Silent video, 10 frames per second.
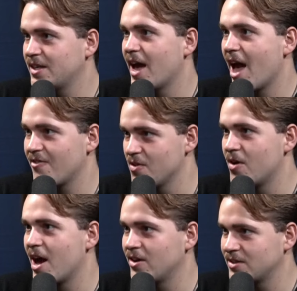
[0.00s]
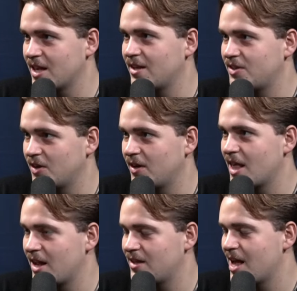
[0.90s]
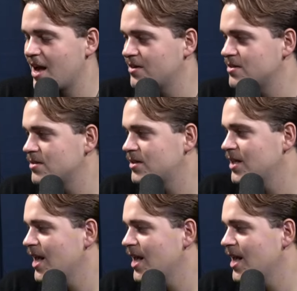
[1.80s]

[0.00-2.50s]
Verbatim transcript: to everyone else then doing their little hackles.